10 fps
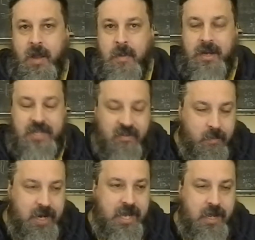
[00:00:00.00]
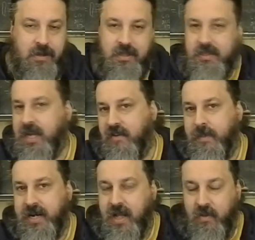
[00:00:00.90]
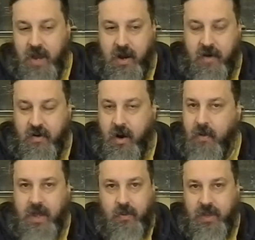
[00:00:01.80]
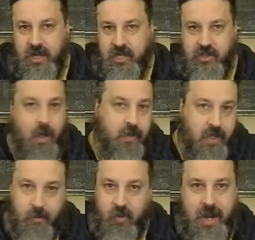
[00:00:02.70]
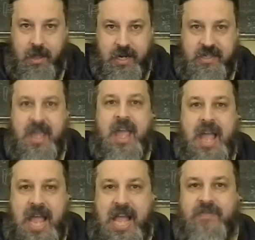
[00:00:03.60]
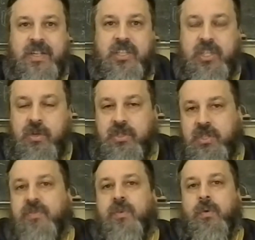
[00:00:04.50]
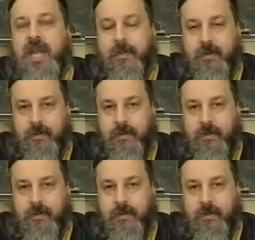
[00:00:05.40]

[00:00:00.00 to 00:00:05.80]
Because everybody else, all the other religions, all the other moralities have excuses for rape.